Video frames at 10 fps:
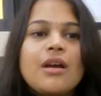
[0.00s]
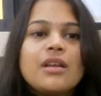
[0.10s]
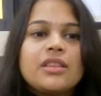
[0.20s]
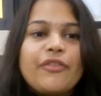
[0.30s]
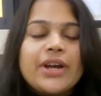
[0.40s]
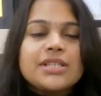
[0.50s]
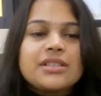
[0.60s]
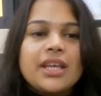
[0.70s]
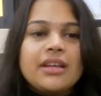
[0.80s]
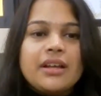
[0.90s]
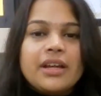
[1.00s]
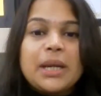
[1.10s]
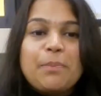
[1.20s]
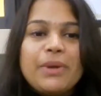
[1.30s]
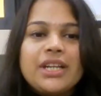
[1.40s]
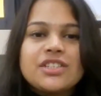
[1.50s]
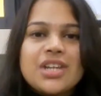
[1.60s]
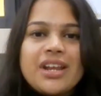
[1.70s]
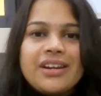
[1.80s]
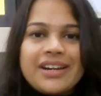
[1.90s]
The first thing,
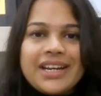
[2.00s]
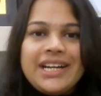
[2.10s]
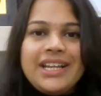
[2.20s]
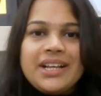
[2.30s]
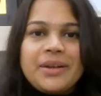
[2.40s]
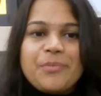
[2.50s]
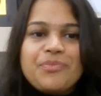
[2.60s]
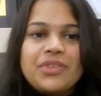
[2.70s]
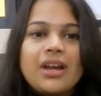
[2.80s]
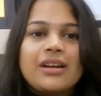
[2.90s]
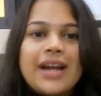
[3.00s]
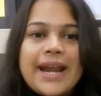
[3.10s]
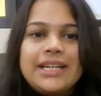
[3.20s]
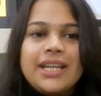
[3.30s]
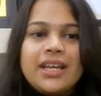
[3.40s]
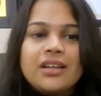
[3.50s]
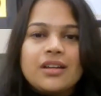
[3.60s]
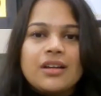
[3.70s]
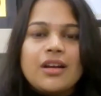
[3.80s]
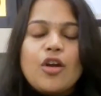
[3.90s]
repetition, reading,
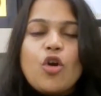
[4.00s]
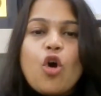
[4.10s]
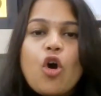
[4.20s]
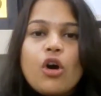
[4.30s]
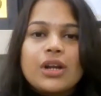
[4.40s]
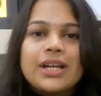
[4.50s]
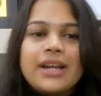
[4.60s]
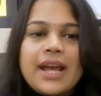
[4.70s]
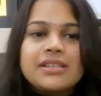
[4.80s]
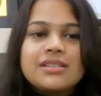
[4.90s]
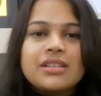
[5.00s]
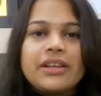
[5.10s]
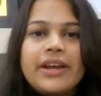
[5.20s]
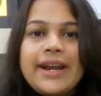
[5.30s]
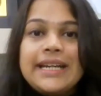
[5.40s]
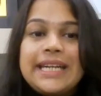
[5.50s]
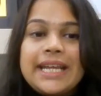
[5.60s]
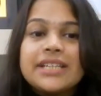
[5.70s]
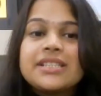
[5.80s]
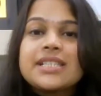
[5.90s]
writing, organize,
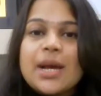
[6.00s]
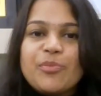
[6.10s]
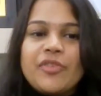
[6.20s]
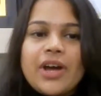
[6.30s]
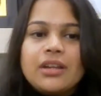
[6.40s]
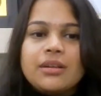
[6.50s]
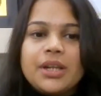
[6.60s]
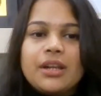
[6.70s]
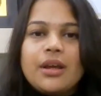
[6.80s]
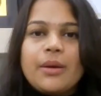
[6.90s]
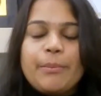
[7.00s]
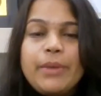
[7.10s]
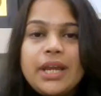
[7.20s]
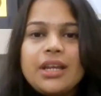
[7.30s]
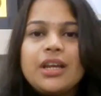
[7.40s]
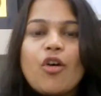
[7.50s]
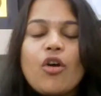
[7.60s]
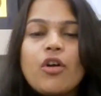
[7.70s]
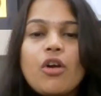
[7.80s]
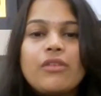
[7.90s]
teach someone, be
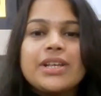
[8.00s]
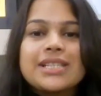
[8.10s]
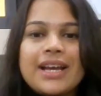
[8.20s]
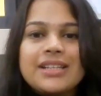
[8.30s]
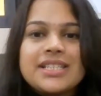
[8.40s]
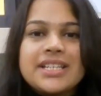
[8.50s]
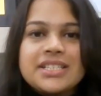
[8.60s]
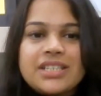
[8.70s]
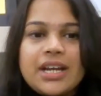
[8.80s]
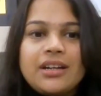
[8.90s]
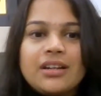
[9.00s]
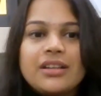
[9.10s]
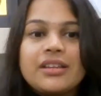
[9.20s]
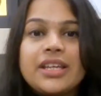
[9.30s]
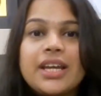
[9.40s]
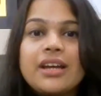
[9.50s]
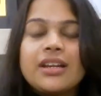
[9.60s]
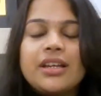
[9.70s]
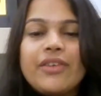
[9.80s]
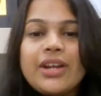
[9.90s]
always consistent. Here
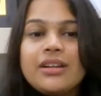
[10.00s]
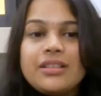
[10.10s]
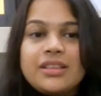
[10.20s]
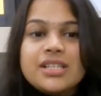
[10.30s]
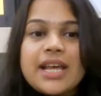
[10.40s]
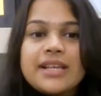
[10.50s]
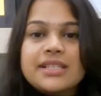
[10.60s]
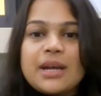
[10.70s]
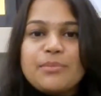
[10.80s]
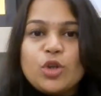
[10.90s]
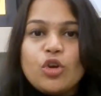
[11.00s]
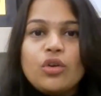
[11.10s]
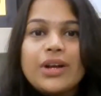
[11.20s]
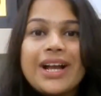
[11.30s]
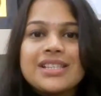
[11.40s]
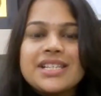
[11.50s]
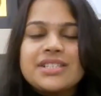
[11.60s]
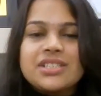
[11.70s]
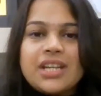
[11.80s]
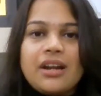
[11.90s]
even this has come,
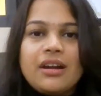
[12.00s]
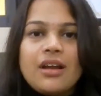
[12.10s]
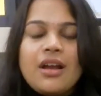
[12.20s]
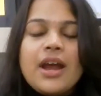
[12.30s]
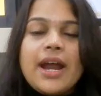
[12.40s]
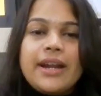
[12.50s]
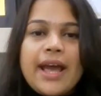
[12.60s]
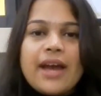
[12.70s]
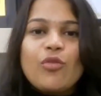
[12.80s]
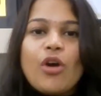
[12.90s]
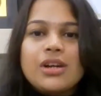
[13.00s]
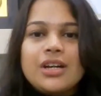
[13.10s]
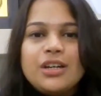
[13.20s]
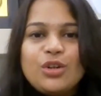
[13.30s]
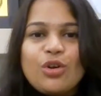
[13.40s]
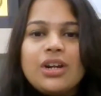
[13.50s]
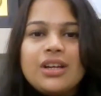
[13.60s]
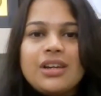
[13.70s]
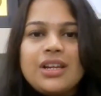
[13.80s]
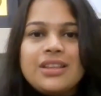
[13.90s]
consistent. And I have already told
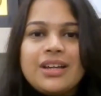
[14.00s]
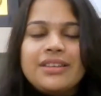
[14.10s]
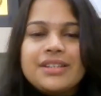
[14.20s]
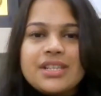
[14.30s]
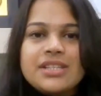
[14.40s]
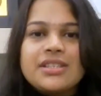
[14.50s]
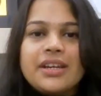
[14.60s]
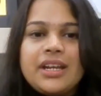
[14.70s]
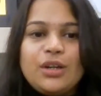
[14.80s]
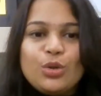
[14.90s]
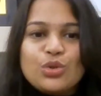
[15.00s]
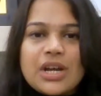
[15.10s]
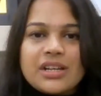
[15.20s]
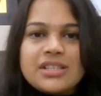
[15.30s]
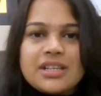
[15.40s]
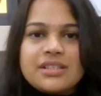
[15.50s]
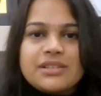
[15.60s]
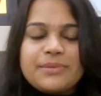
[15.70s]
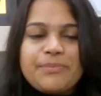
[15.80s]
earlier that this is the key to success.